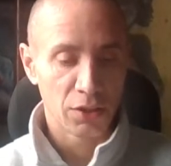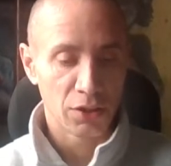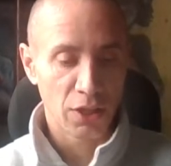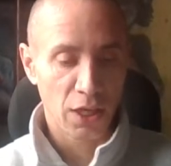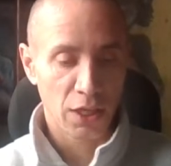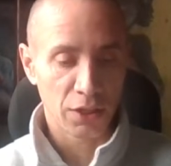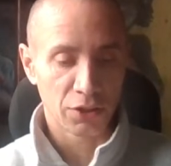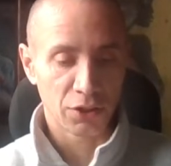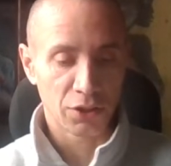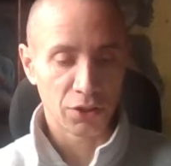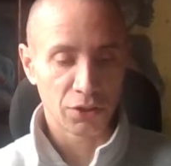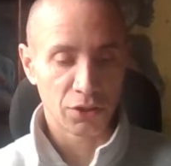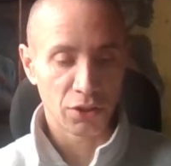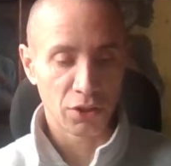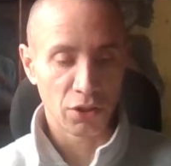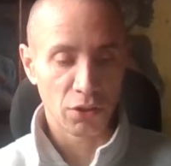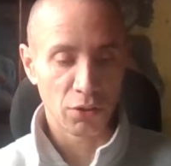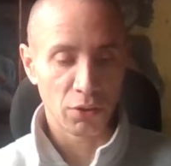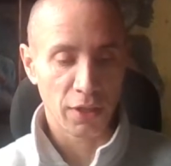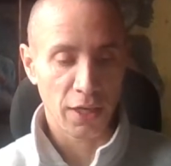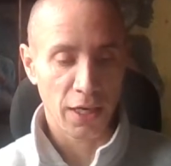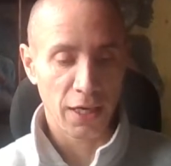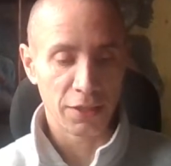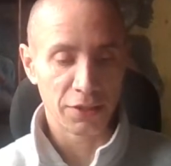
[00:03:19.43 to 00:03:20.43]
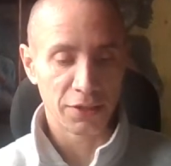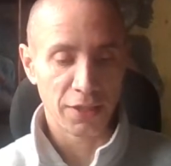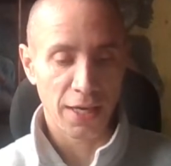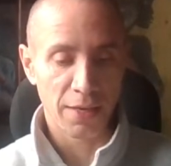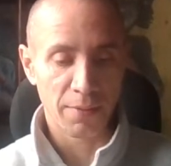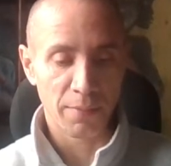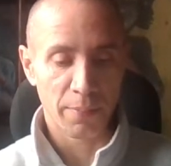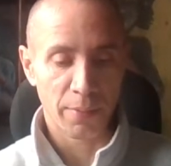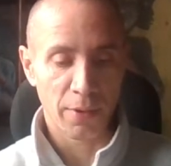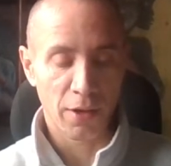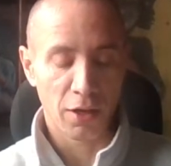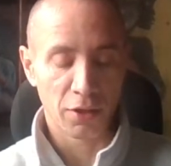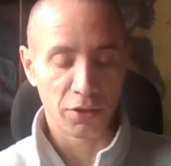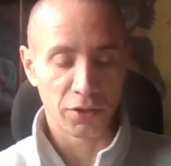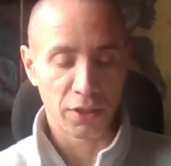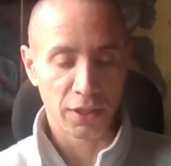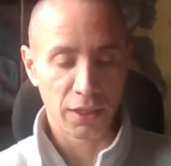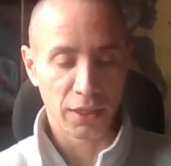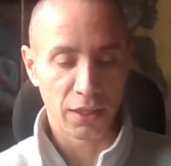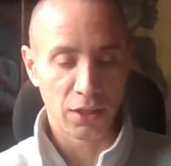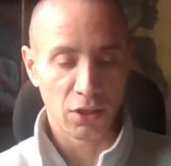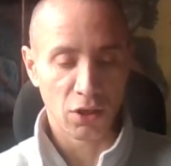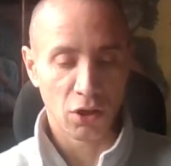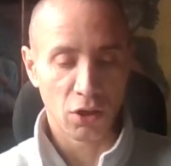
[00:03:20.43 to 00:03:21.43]
such as the UK's Labour
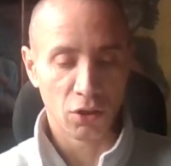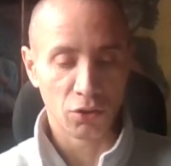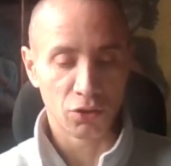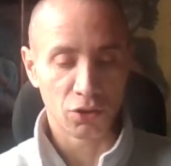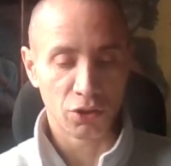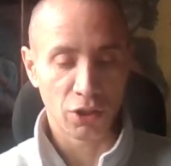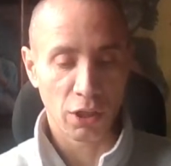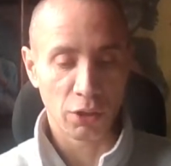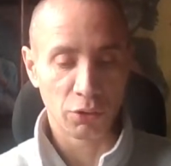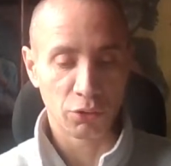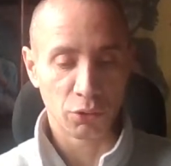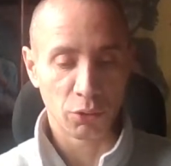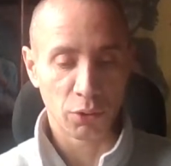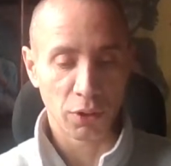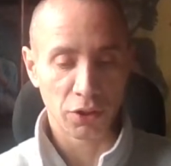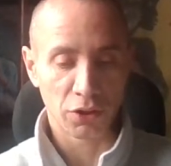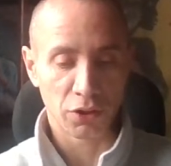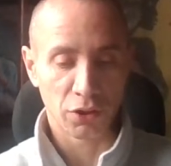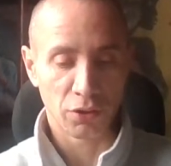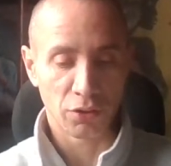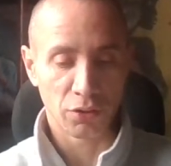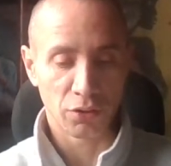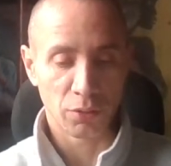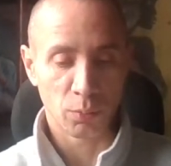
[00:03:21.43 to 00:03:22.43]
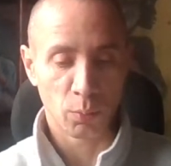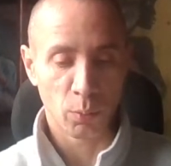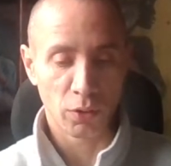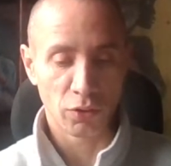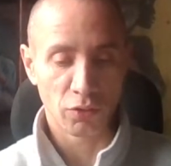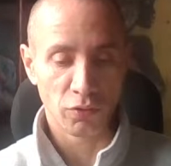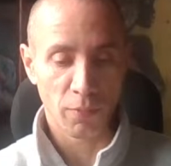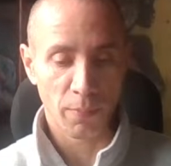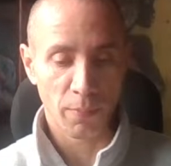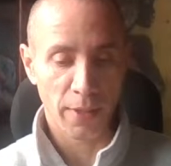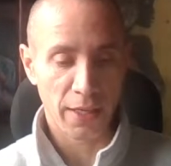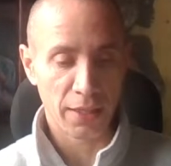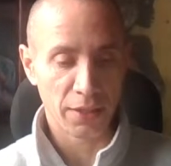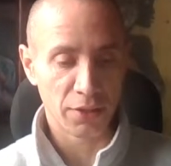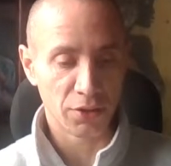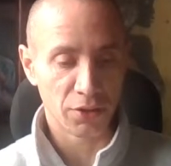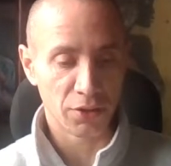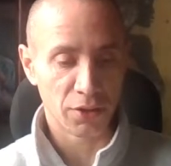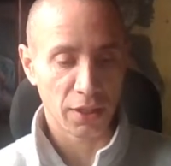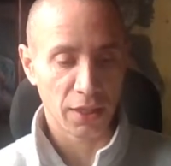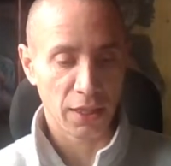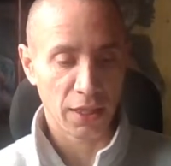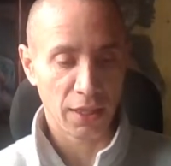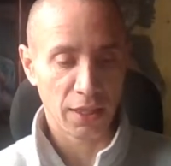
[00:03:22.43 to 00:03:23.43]
Party, on social issues, which
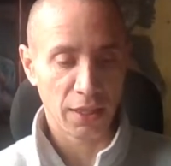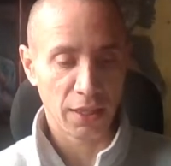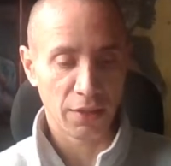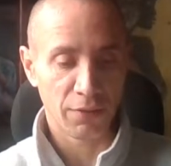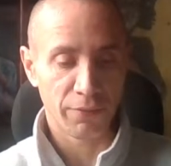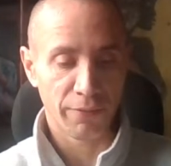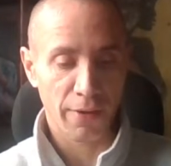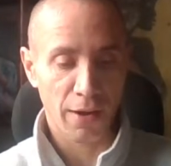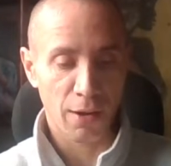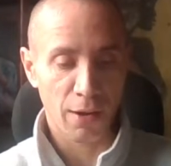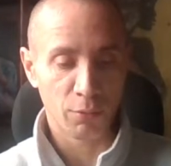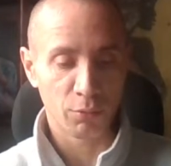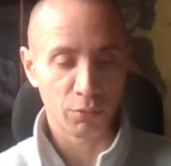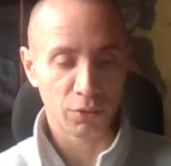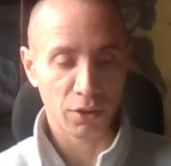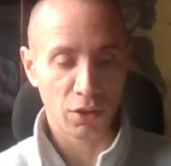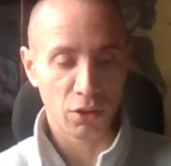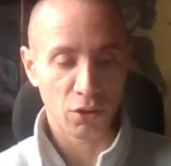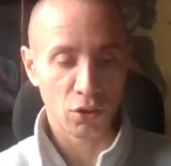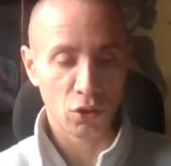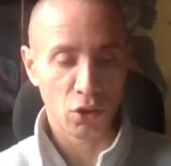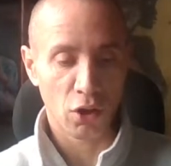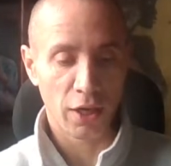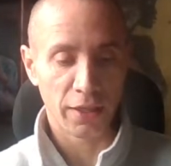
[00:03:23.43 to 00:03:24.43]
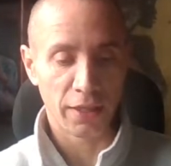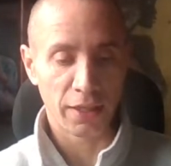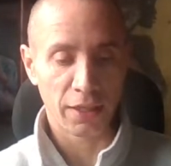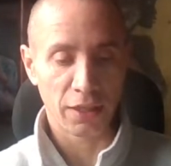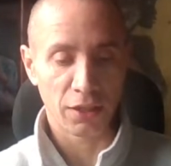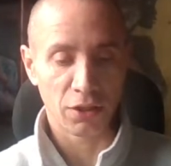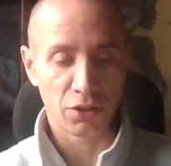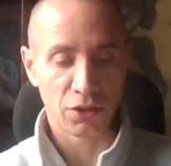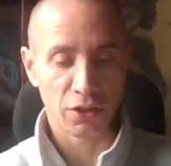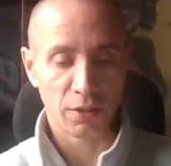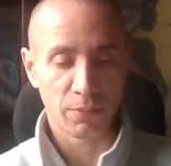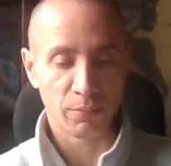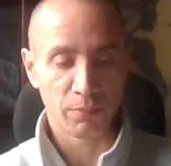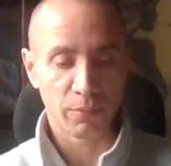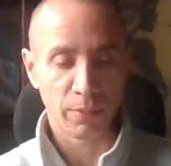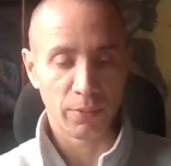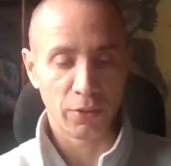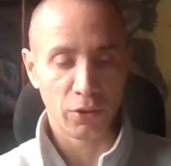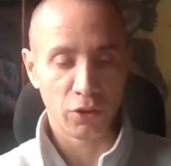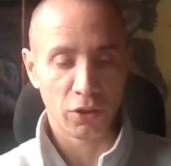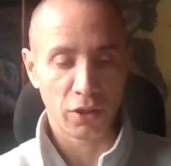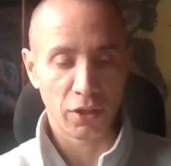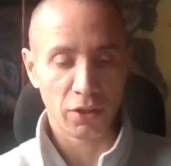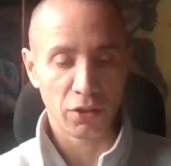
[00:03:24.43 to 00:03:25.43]
remains the key fault line in
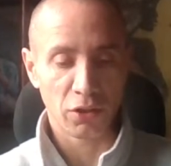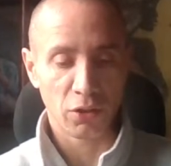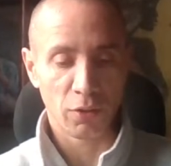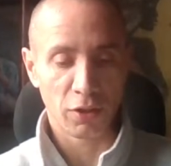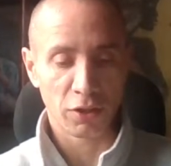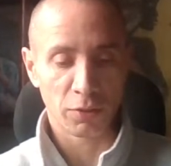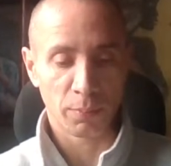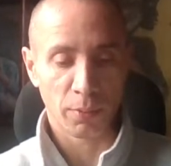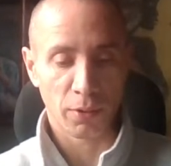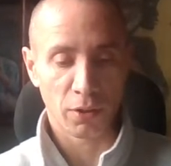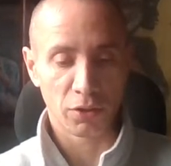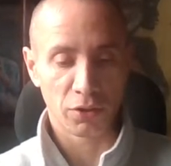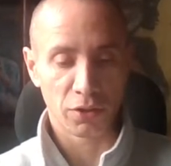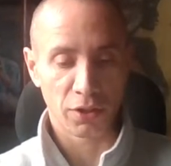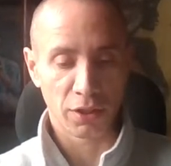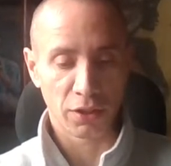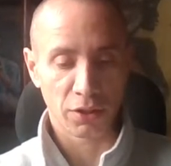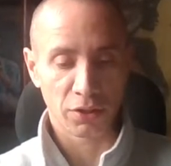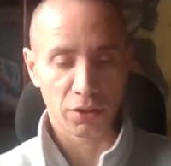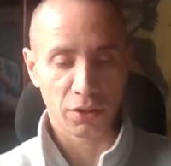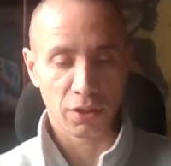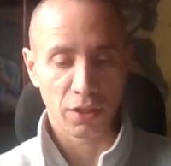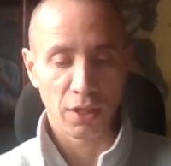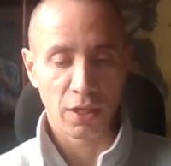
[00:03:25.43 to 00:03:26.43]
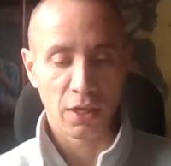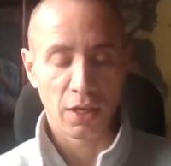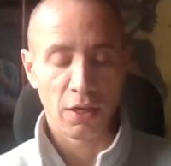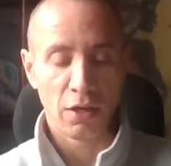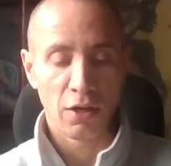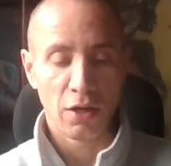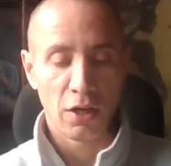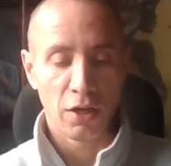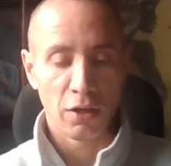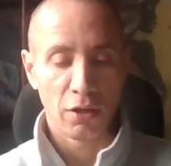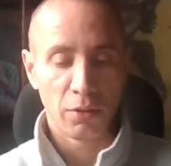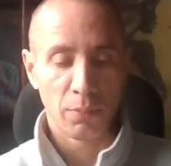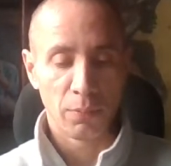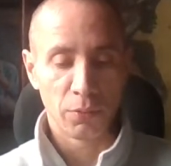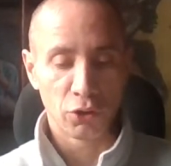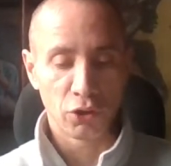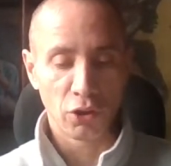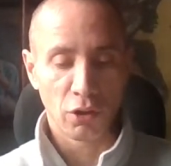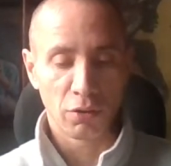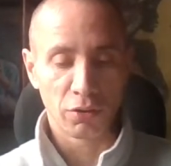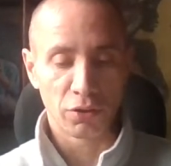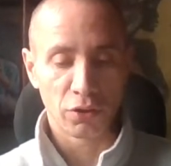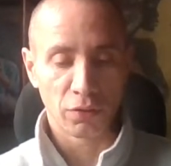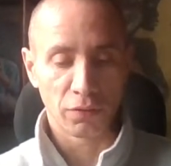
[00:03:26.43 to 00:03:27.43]
contemporary US politics. The
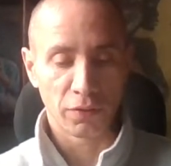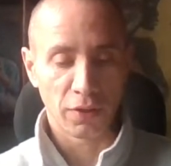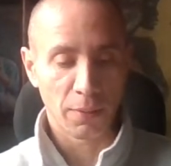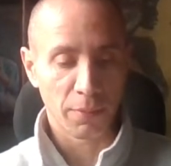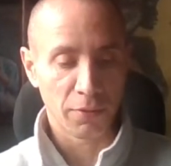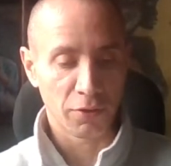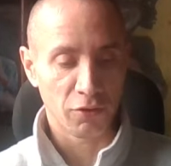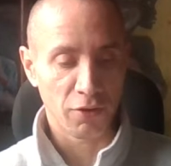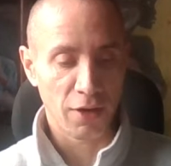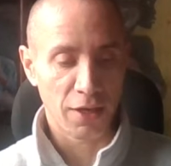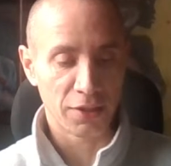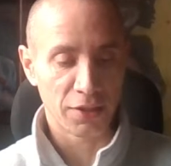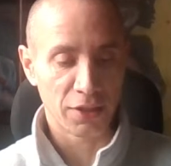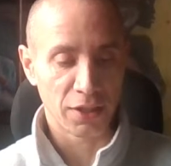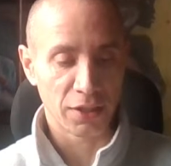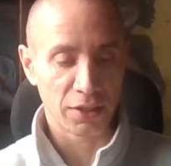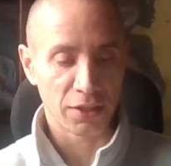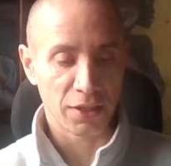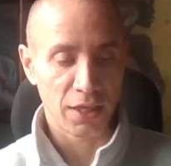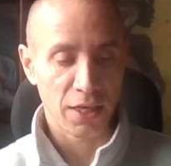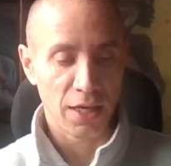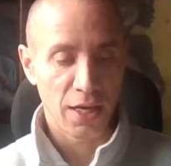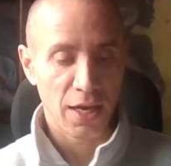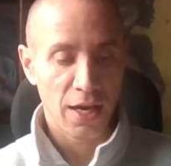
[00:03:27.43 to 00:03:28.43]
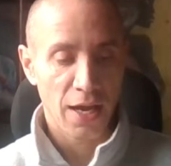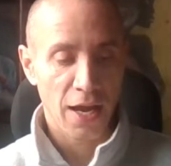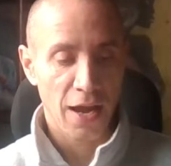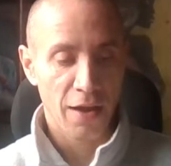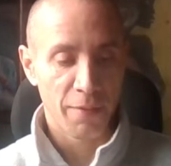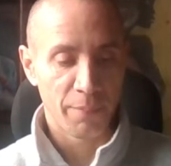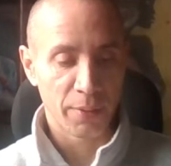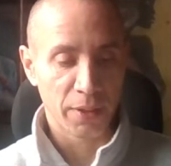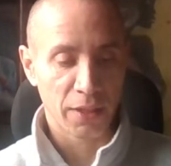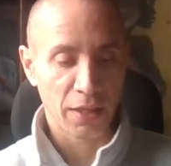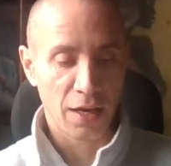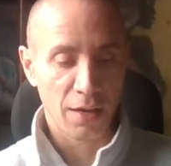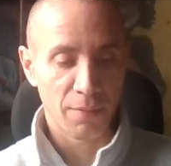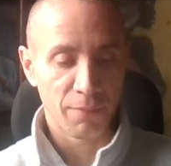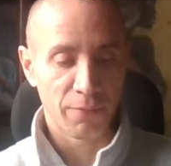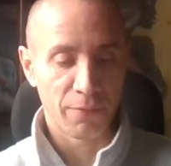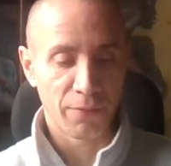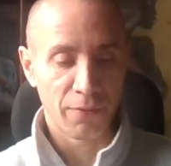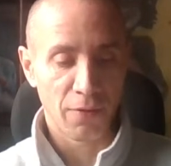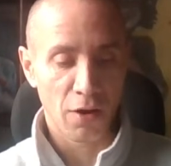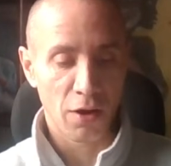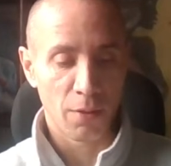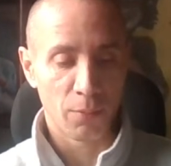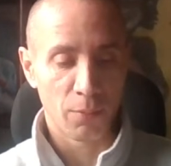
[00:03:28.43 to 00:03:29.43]
majority of Democrats have
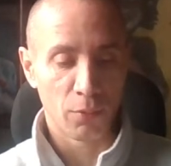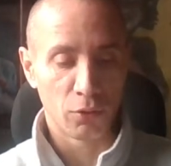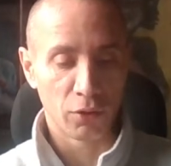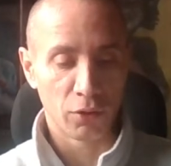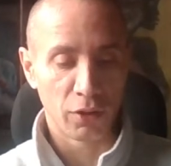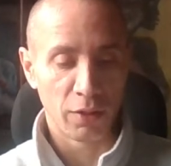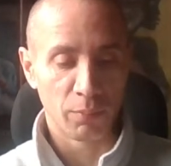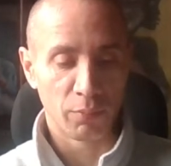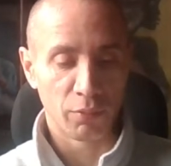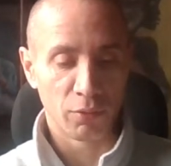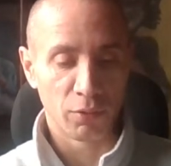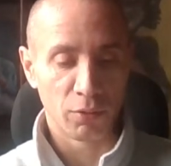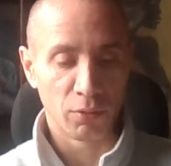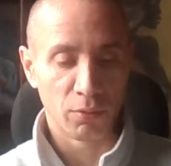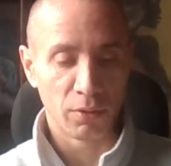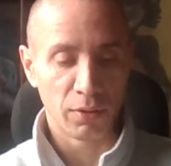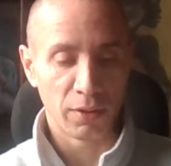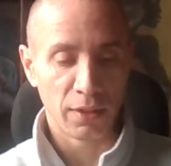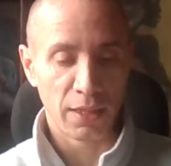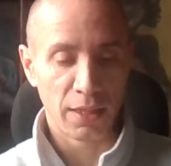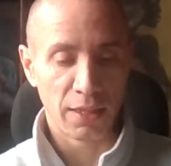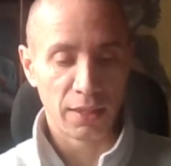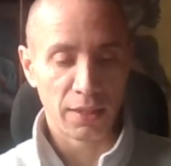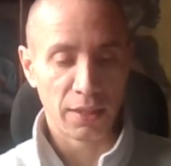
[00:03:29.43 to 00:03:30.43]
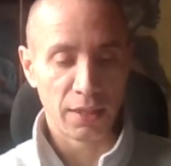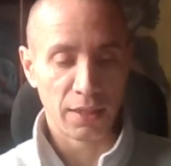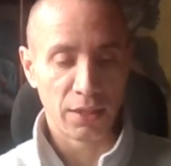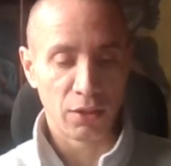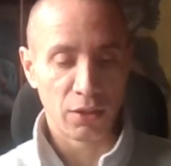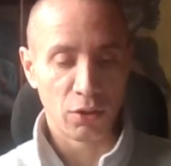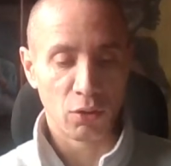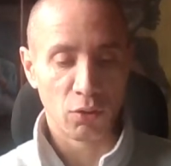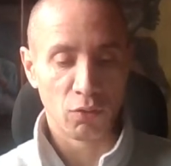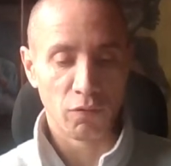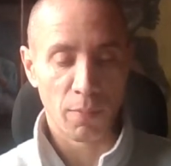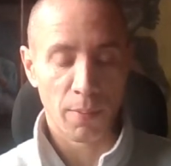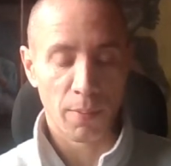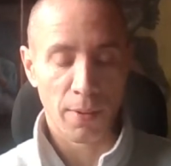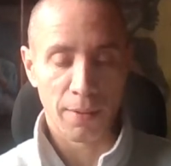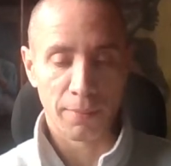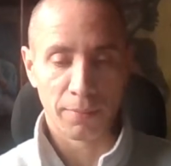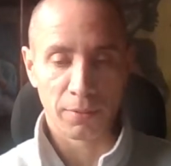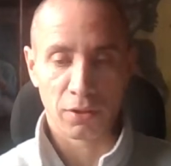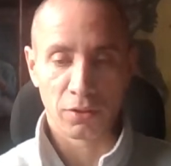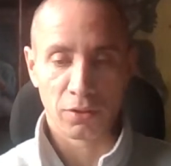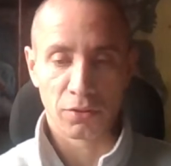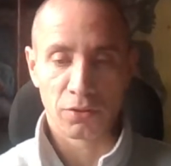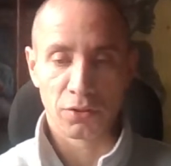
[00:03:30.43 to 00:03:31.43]
become far more liberal than nearly all
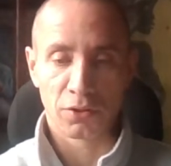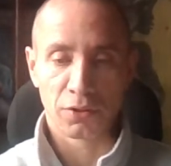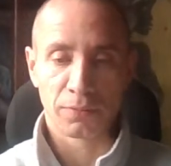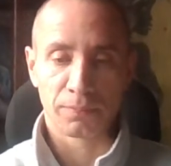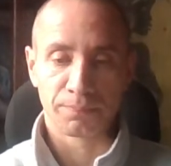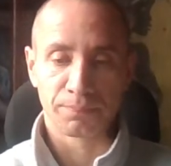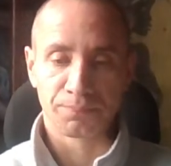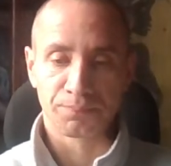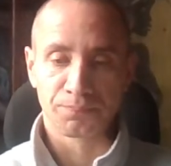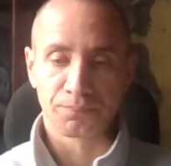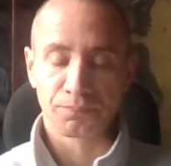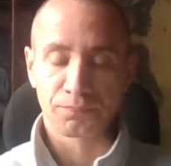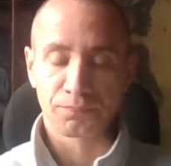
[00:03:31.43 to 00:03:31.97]
Republicans.